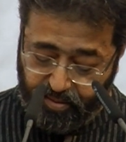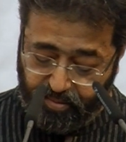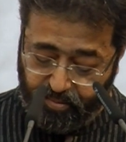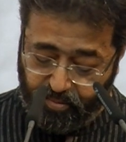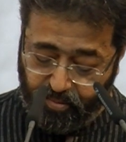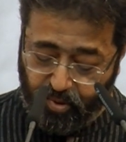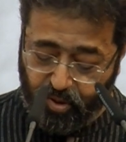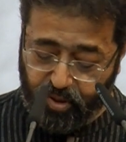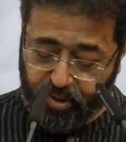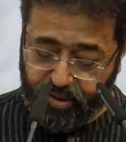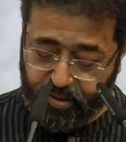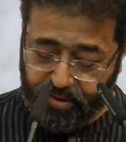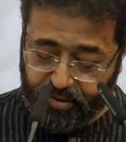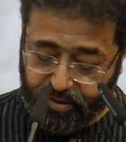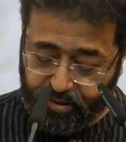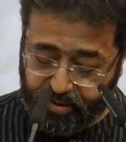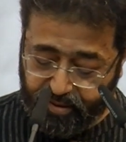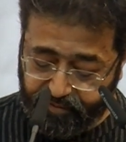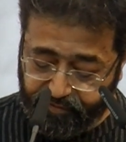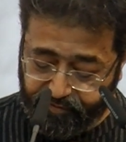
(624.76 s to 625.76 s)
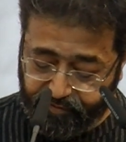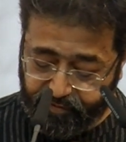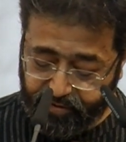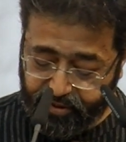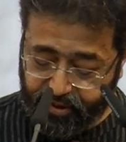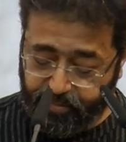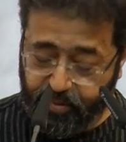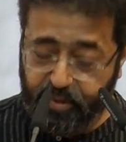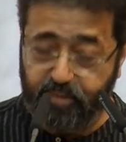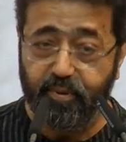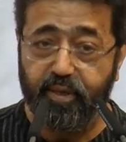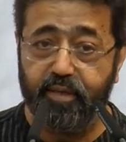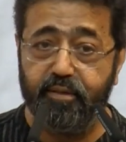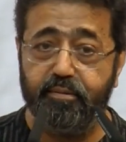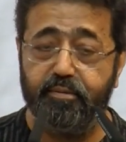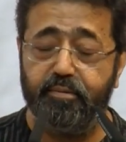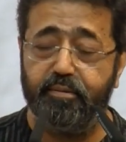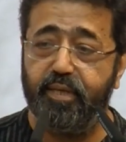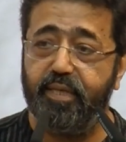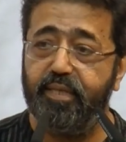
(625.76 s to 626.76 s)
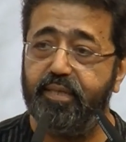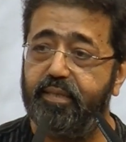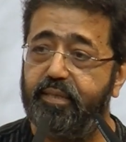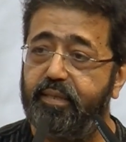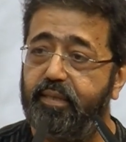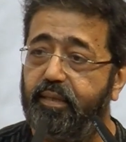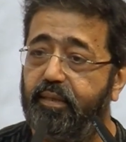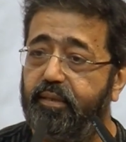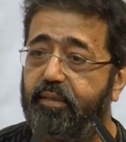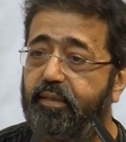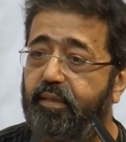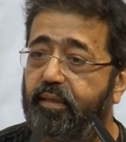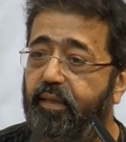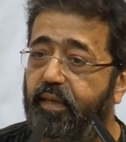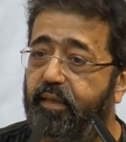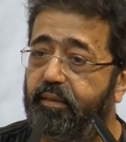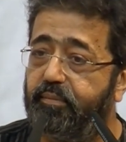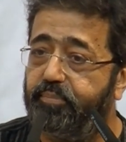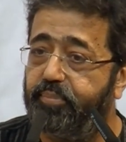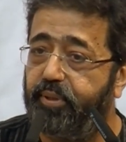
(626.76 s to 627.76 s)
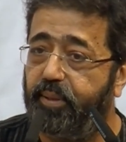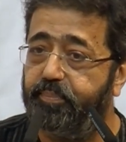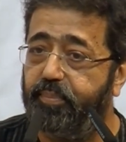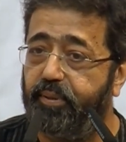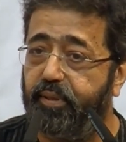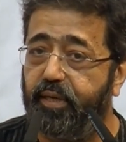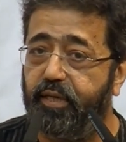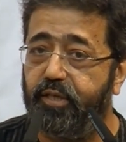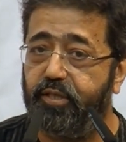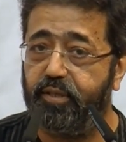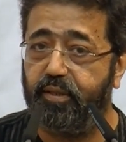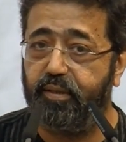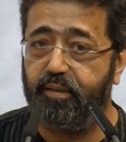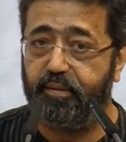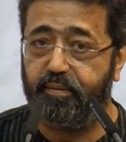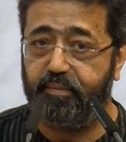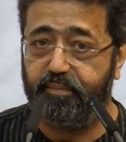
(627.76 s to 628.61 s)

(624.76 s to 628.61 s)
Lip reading: what is the difference between research and preparation?